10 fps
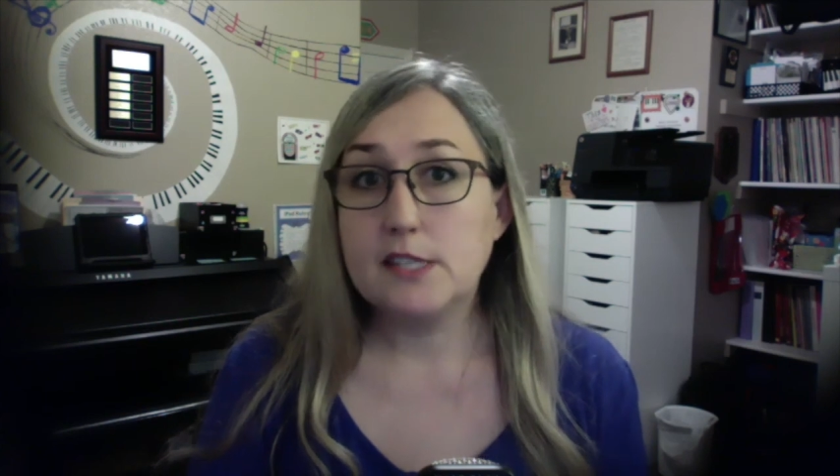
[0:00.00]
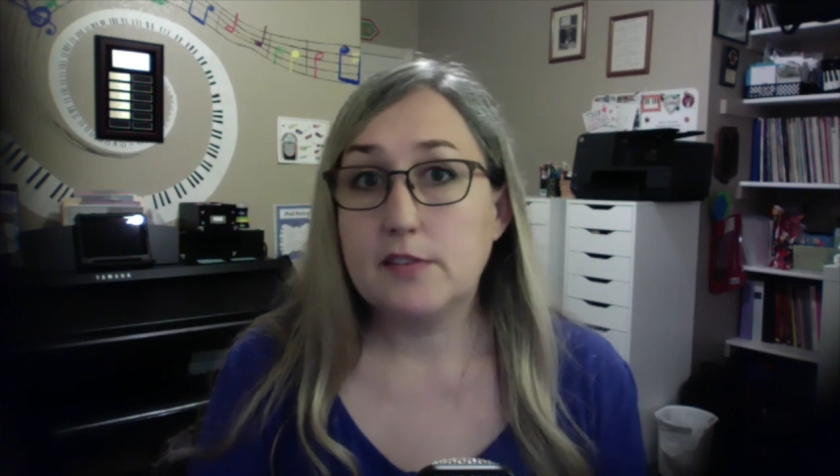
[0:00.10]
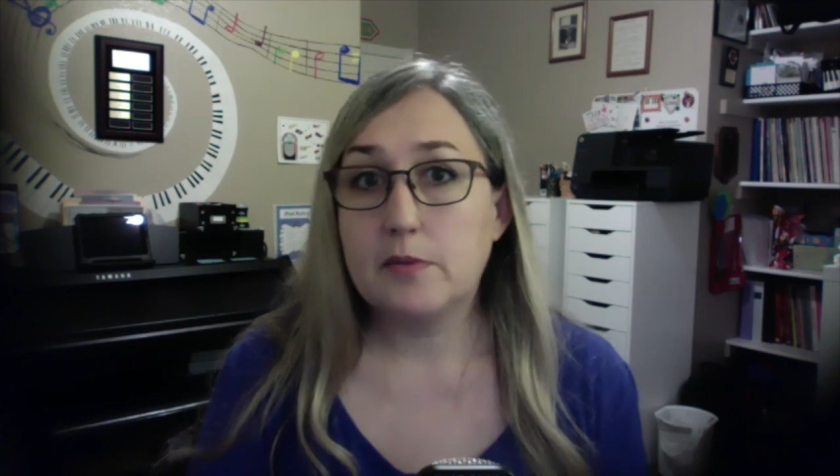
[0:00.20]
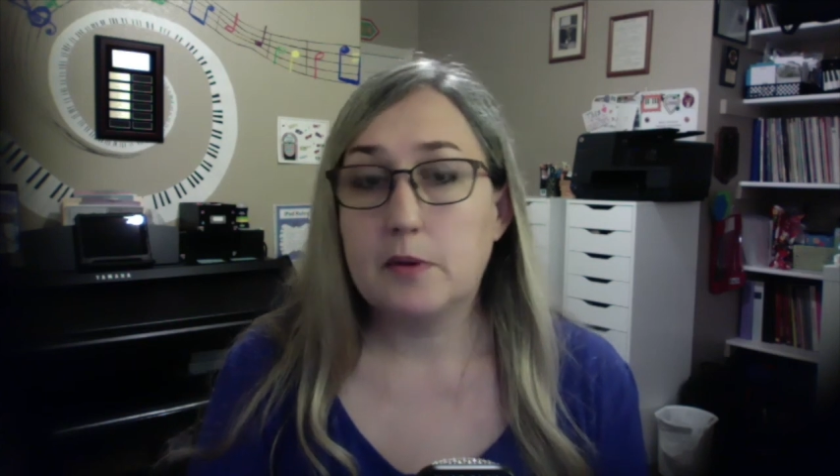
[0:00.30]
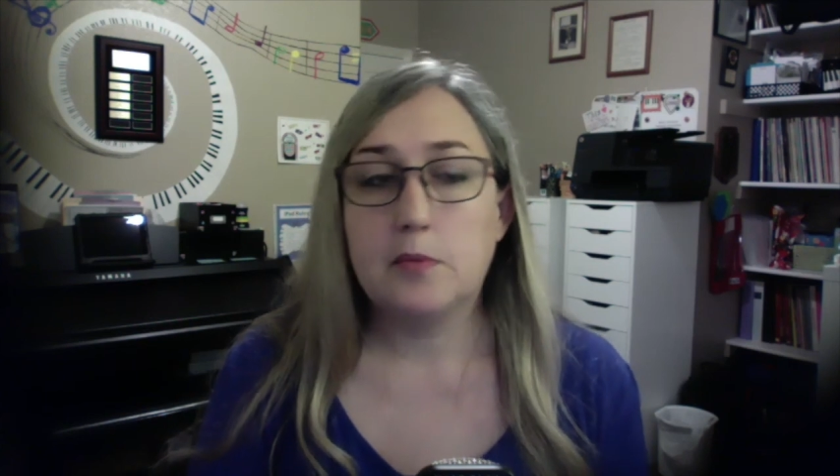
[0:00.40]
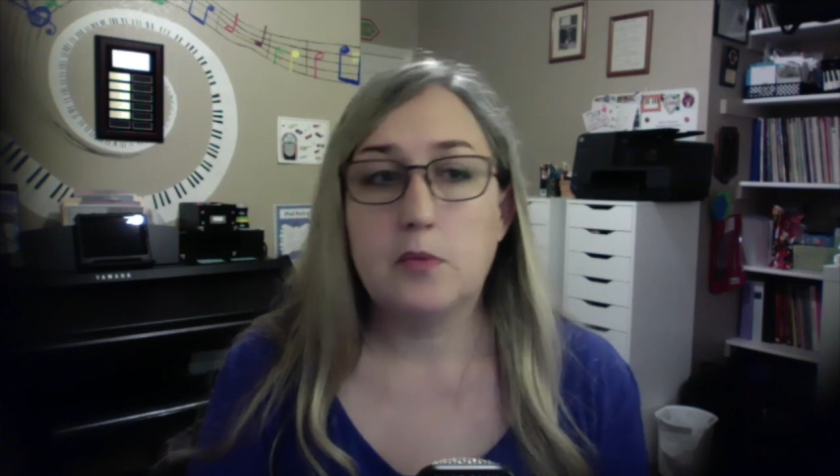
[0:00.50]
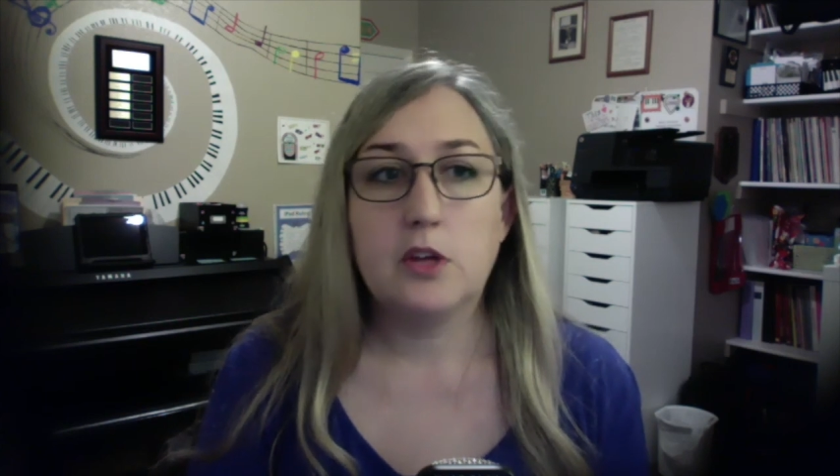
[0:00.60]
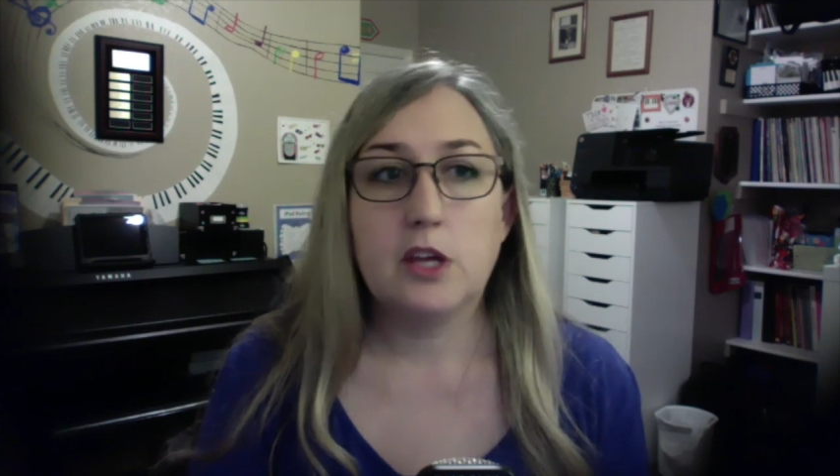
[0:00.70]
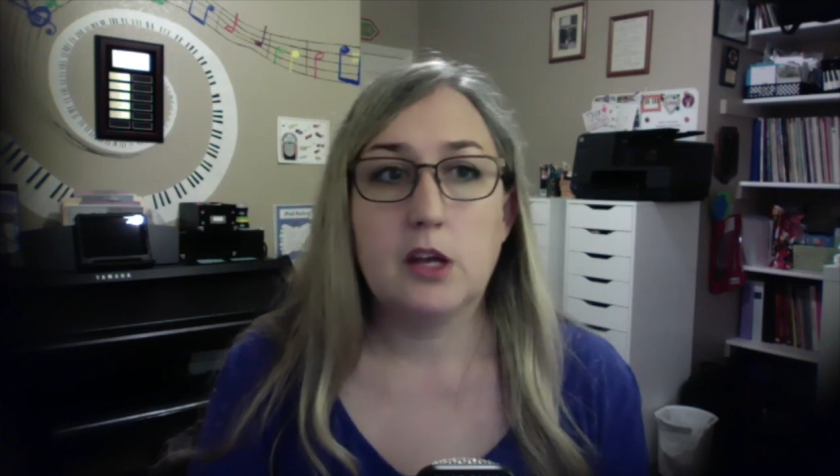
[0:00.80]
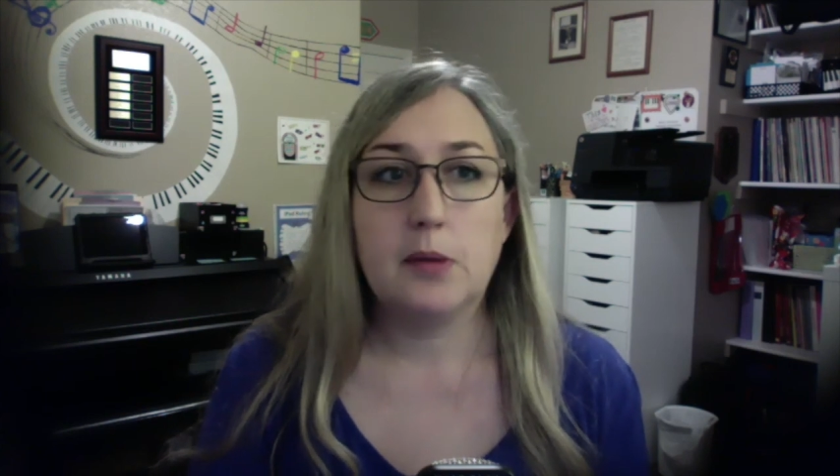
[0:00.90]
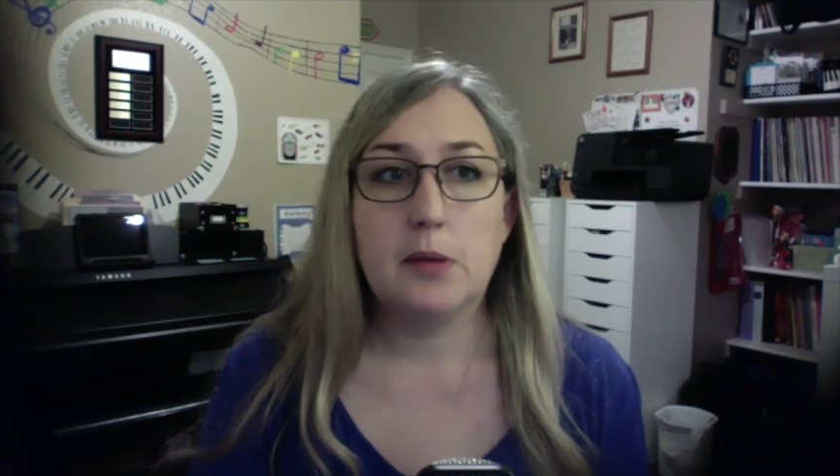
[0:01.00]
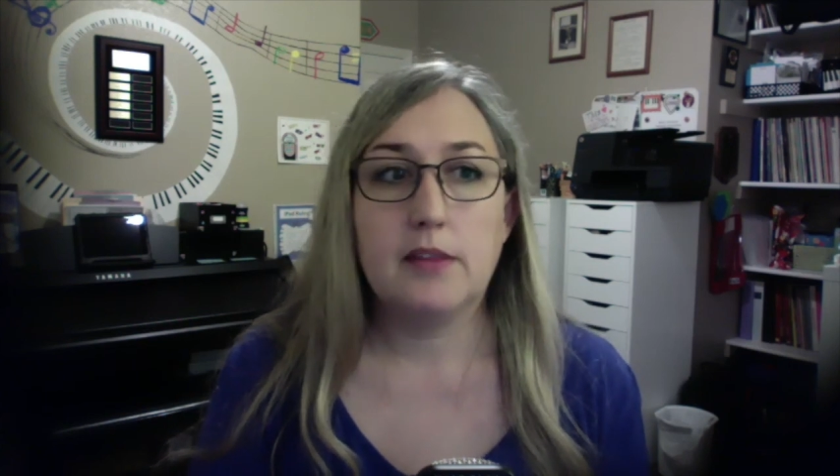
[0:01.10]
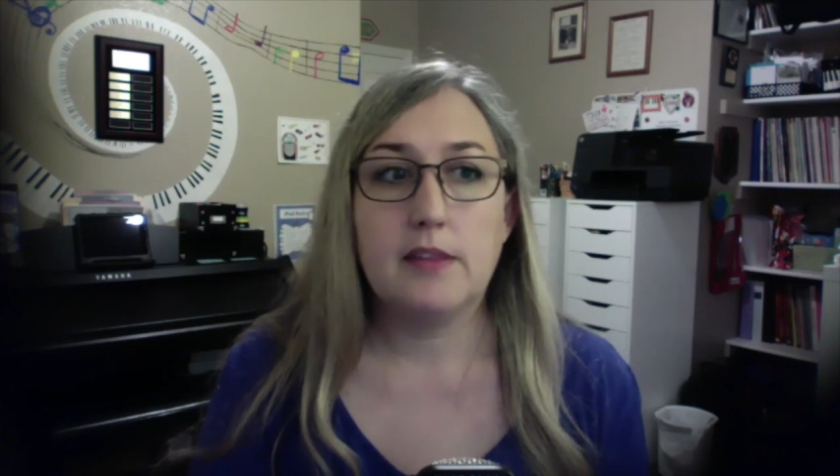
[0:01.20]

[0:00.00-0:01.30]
have been really good about